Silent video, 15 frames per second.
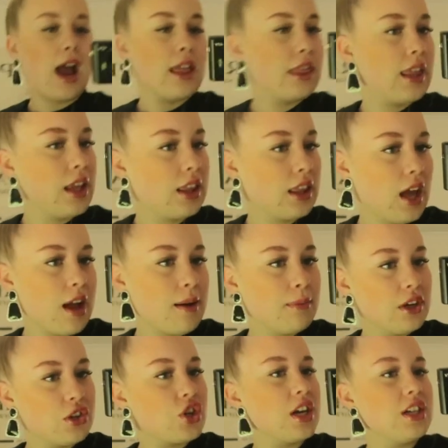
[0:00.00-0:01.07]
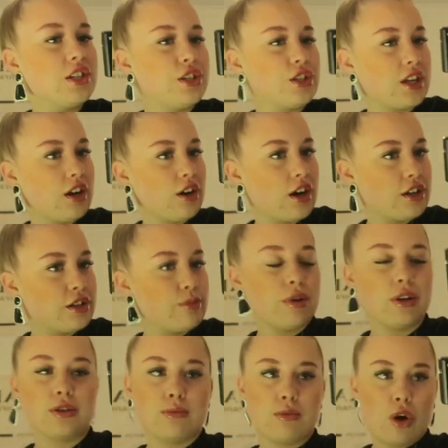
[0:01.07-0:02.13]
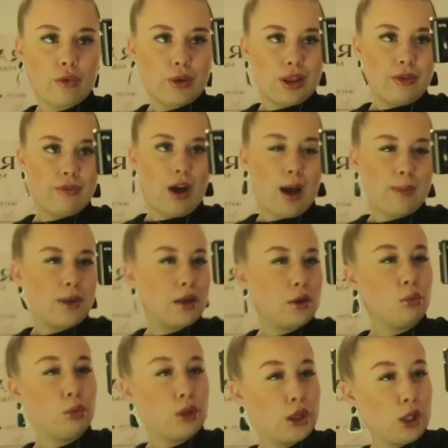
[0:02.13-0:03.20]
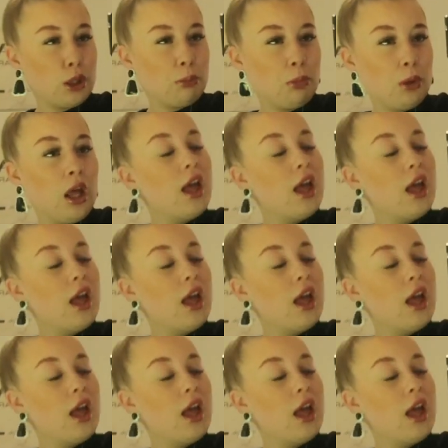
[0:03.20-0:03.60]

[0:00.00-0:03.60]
I think that I'm going to change these earrings because I'm not really vibing with them.